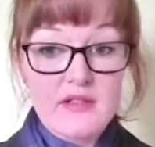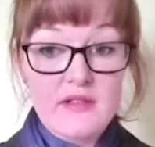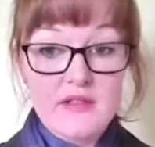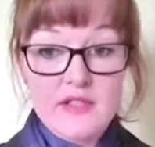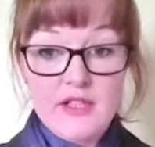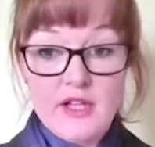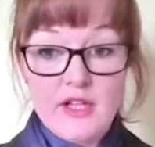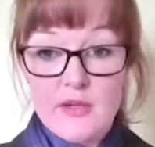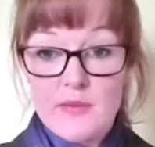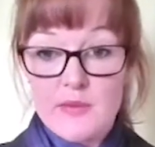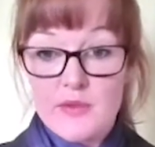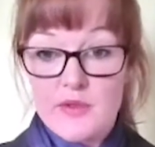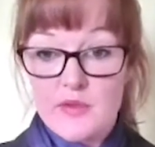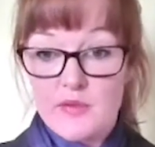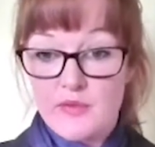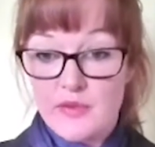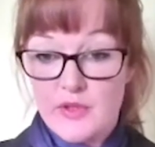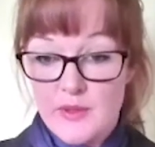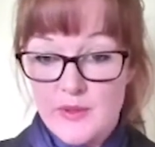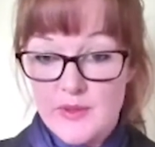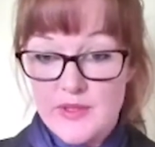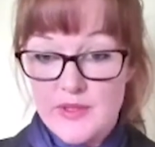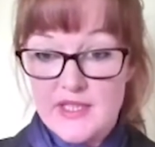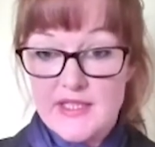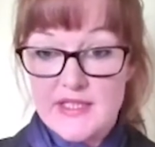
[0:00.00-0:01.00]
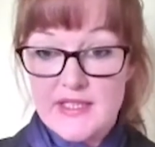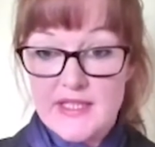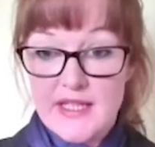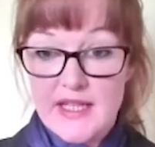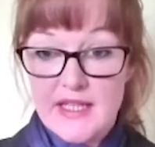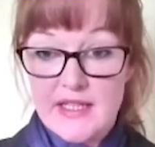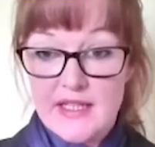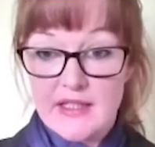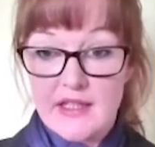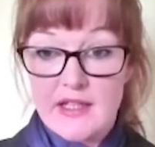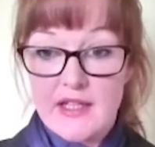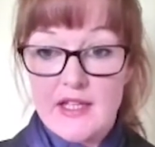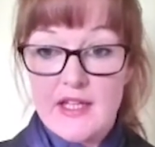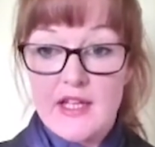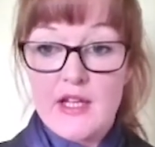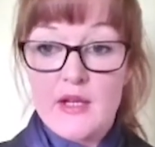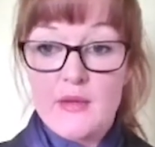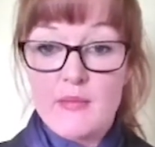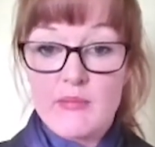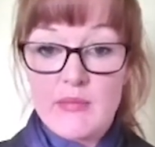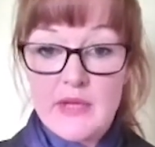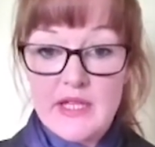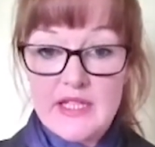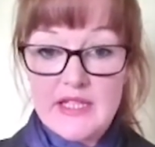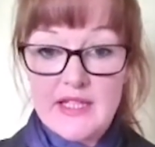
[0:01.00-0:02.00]
types of fluid intake,
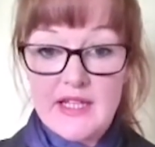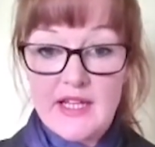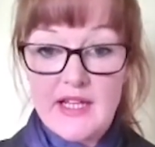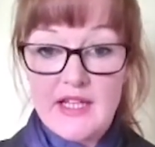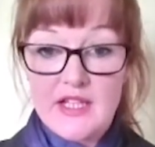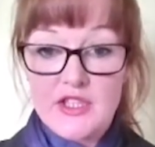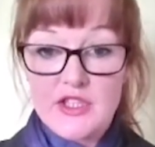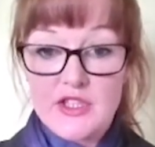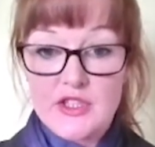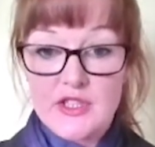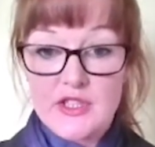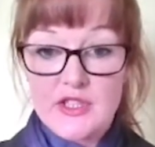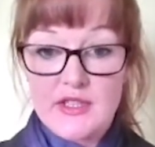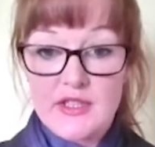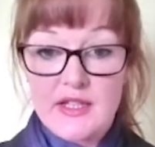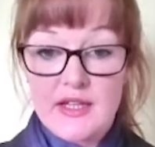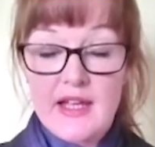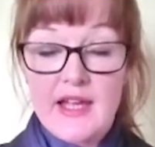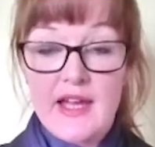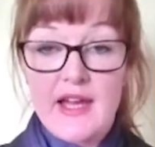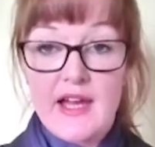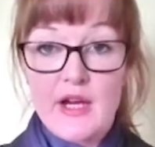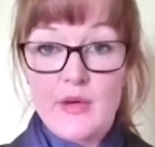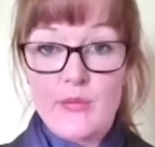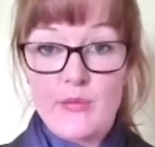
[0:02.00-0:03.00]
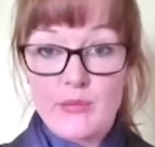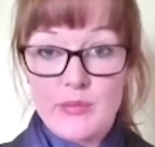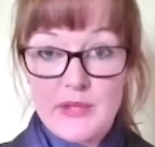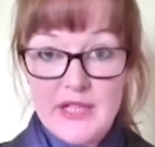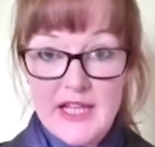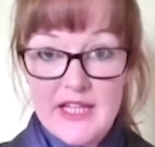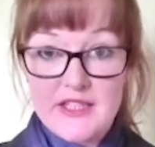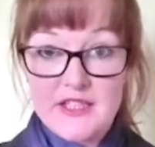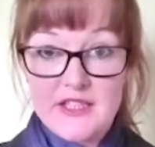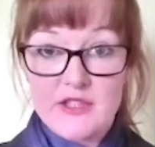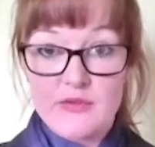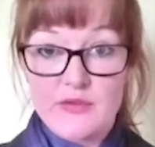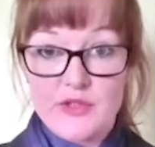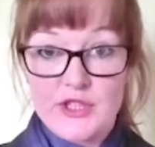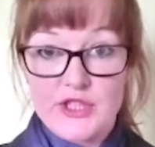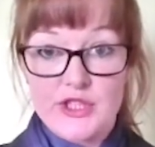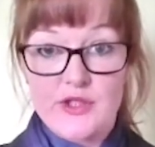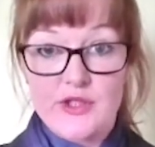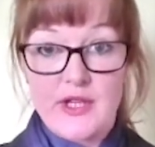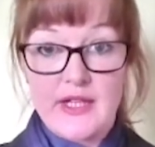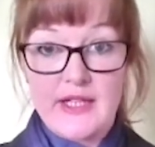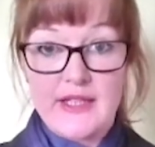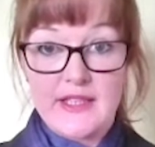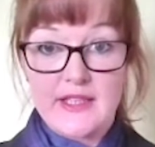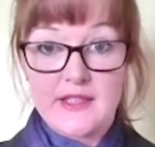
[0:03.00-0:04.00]
medication, and bladder
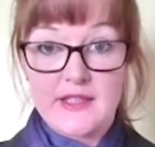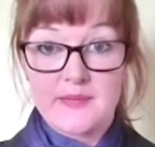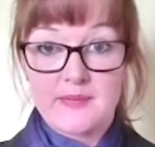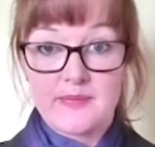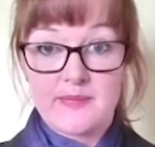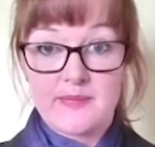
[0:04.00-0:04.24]
retraining.